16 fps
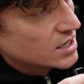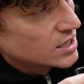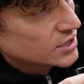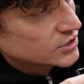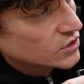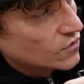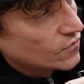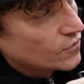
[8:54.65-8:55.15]

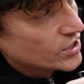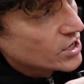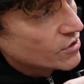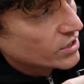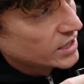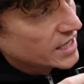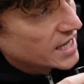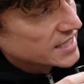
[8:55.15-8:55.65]
So if we go
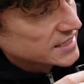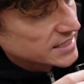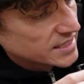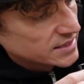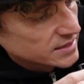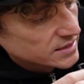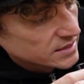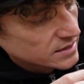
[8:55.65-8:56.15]
to
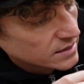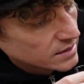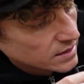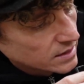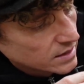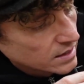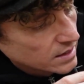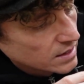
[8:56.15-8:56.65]
lessons
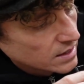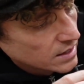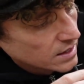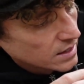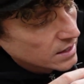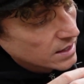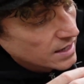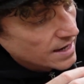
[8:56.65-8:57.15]

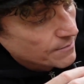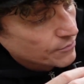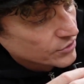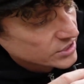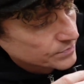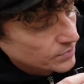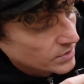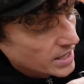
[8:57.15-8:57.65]
and
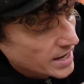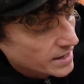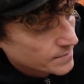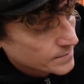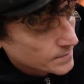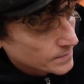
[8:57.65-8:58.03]
press play,